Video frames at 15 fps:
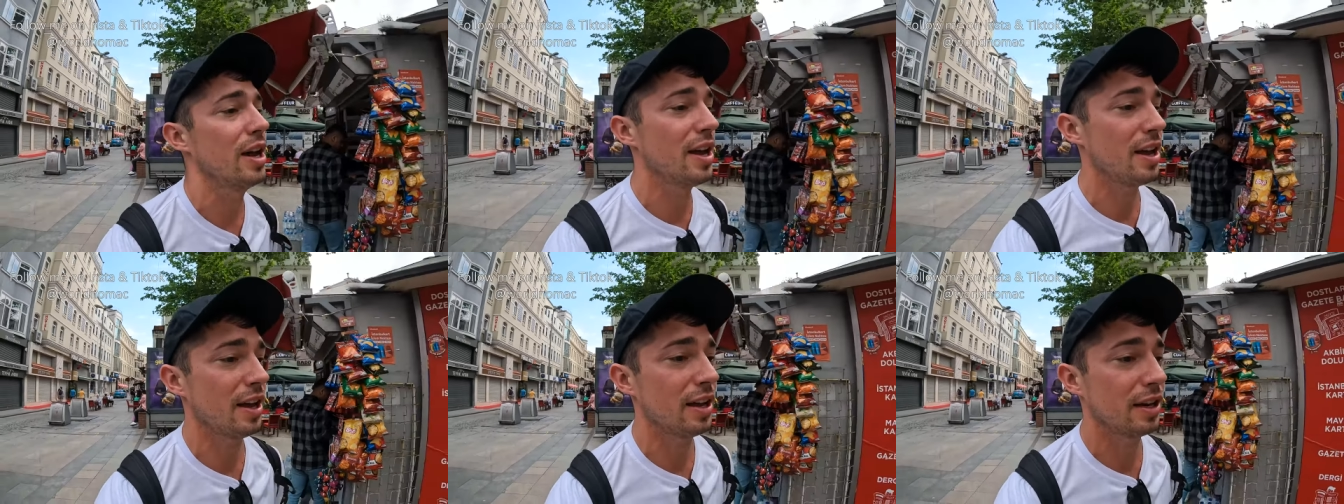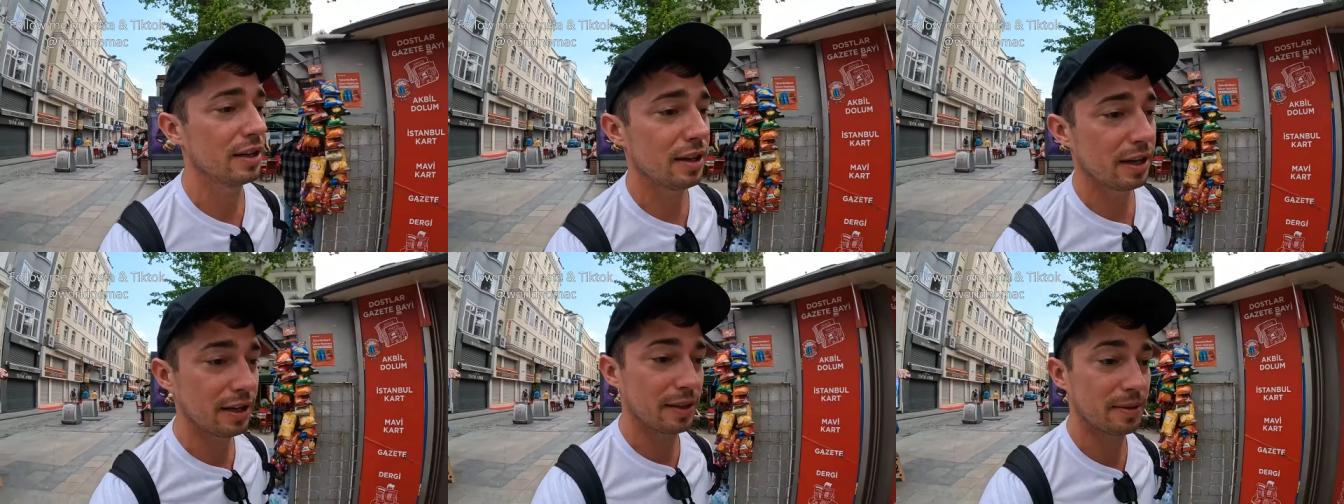
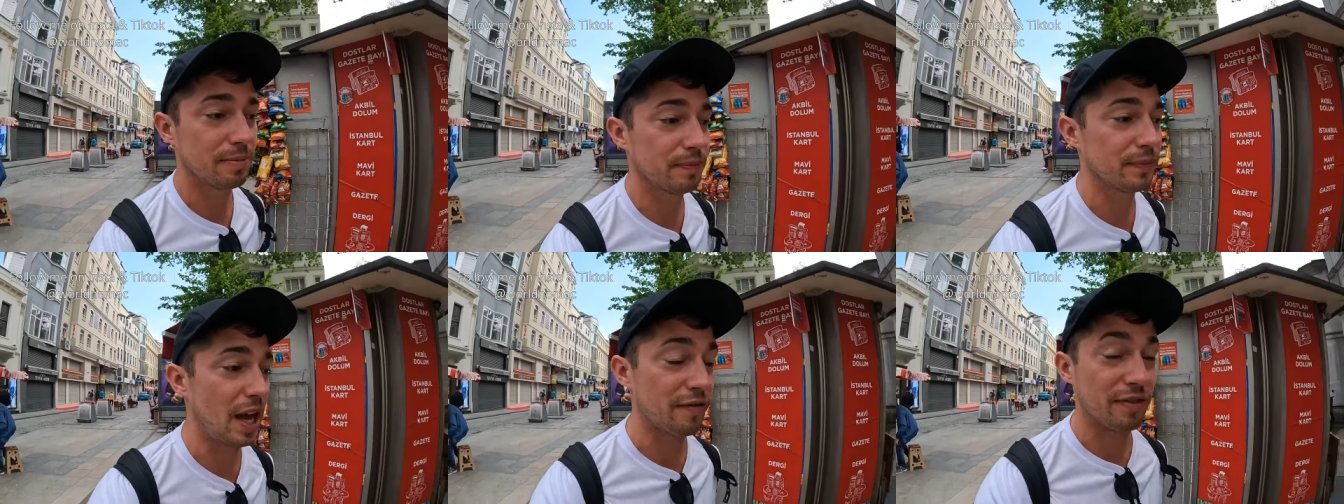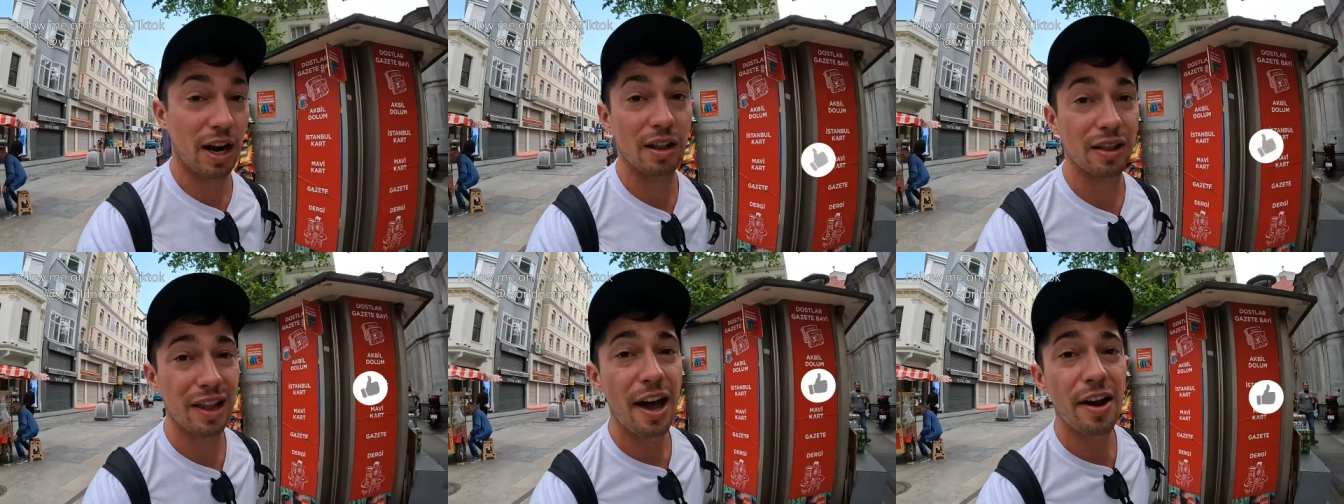And I've
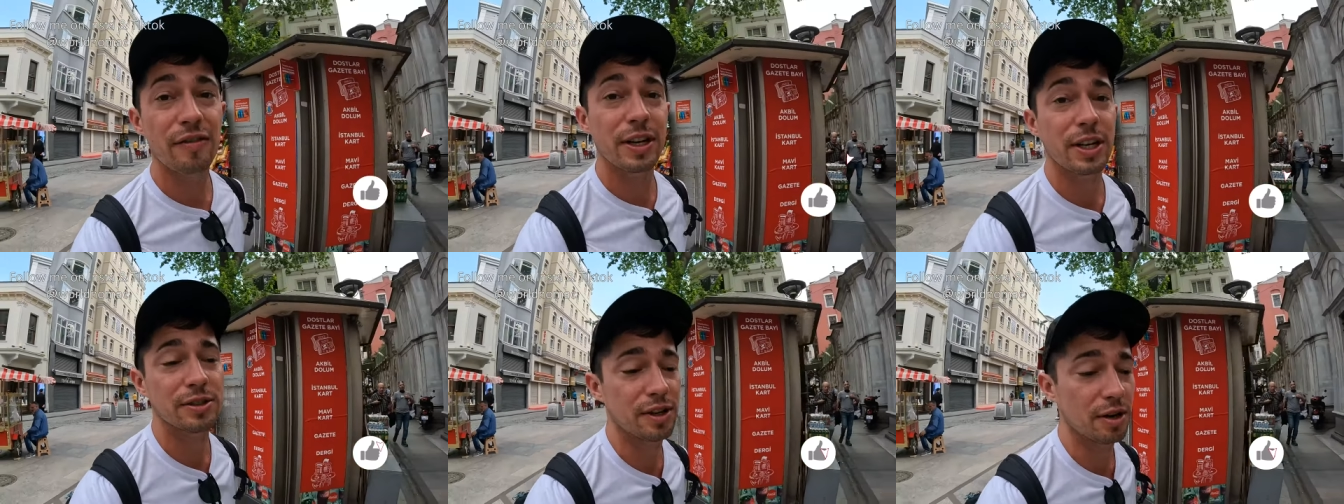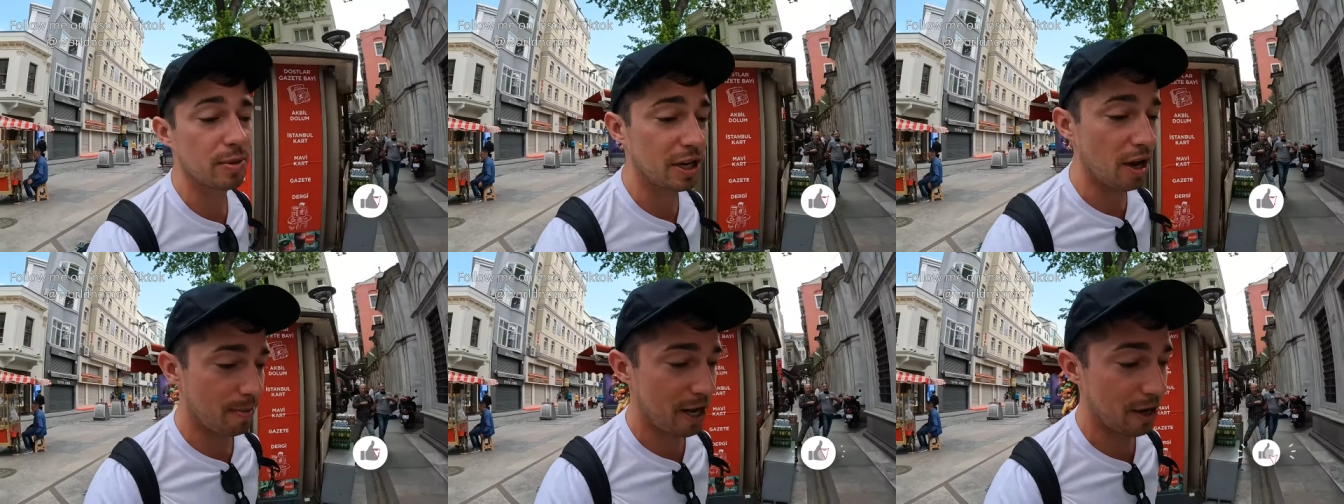got a lot of videos that'll
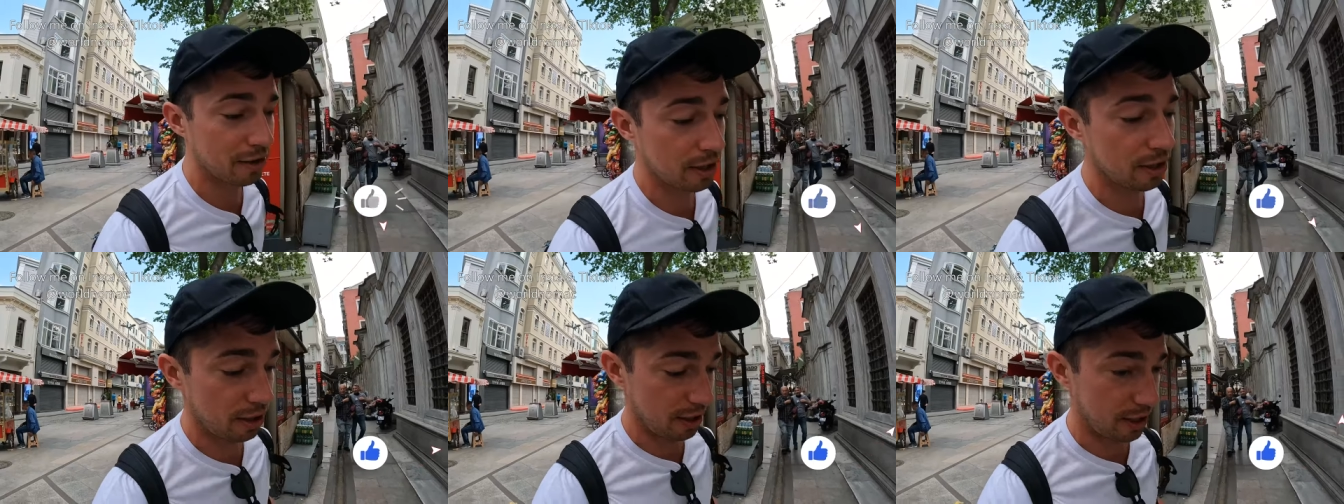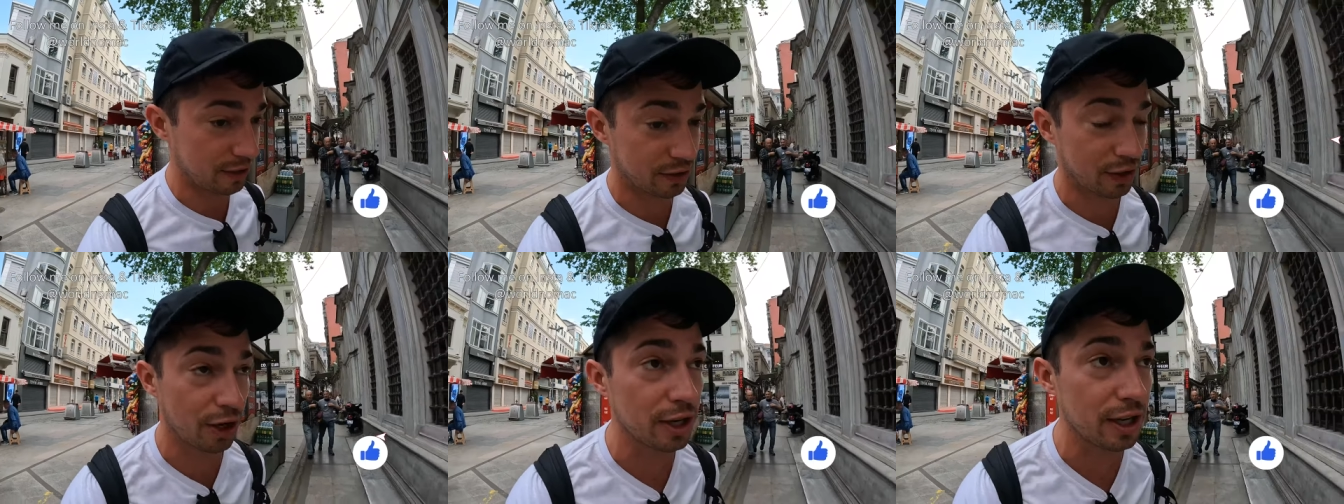be coming out here
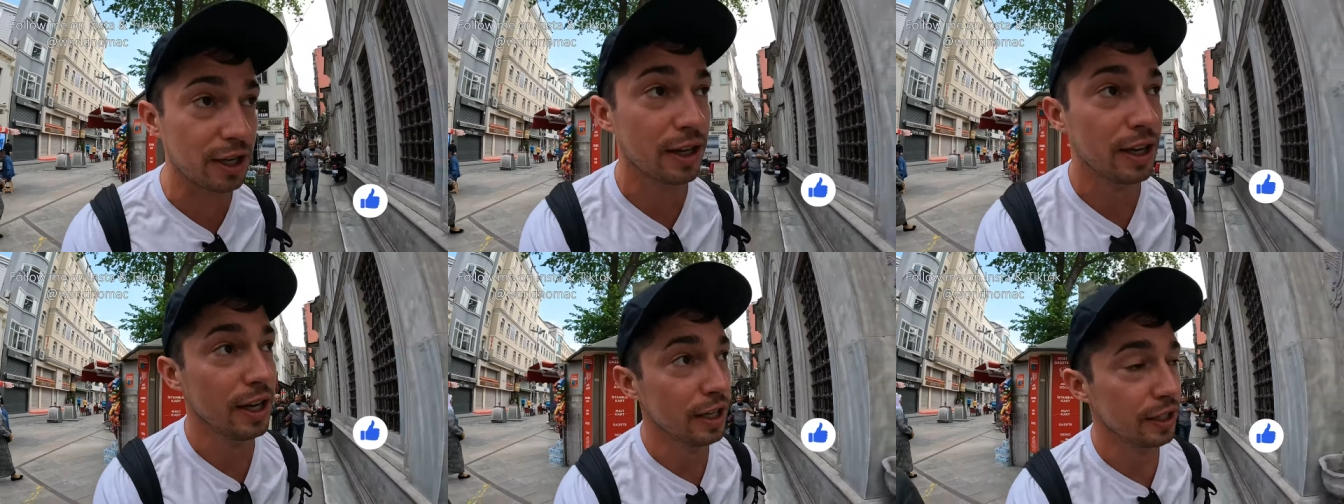in Turkey.